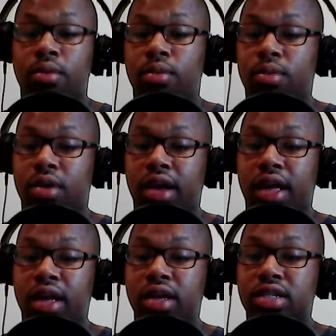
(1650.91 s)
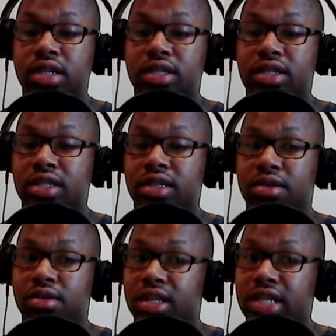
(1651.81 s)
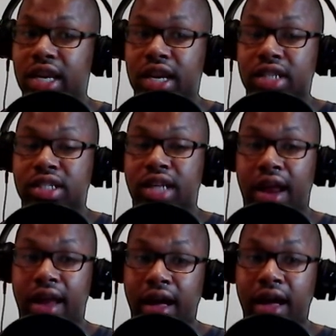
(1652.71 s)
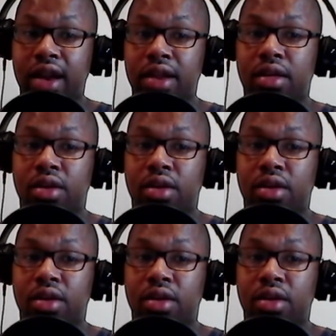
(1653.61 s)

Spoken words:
Were they just a team that just got hot,